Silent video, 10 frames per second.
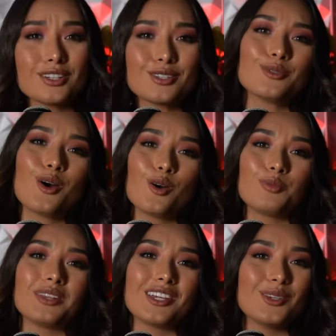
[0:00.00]
do
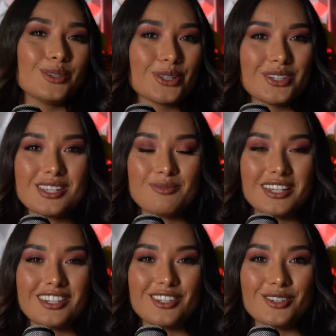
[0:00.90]
hope that you learned
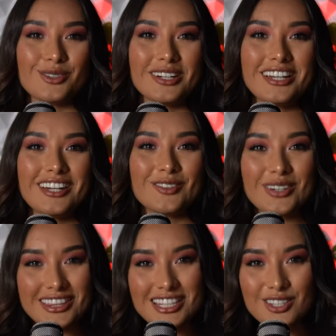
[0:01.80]
something new
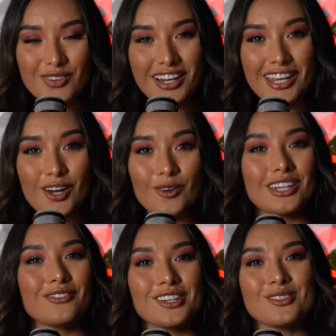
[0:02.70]
with this video. And
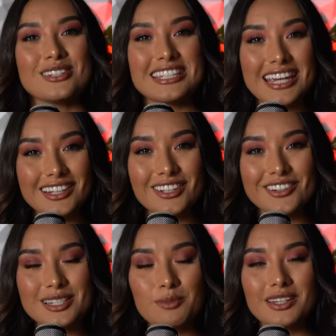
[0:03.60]
if you did
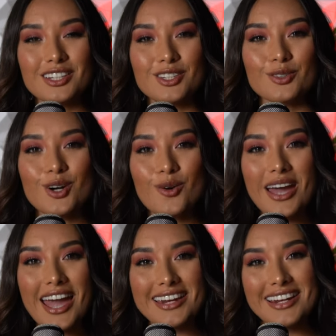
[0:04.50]
learn something new, go
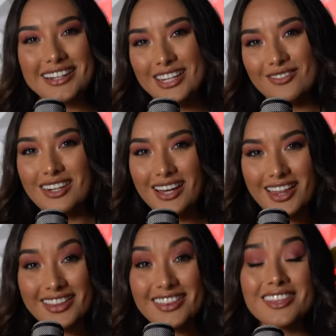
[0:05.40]
ahead and give it
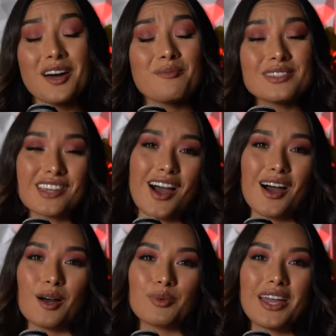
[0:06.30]
a thumbs
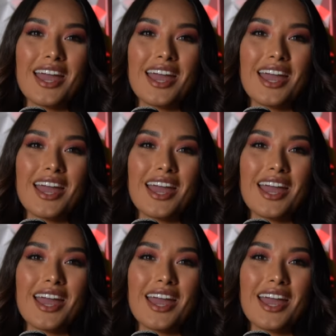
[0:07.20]
up.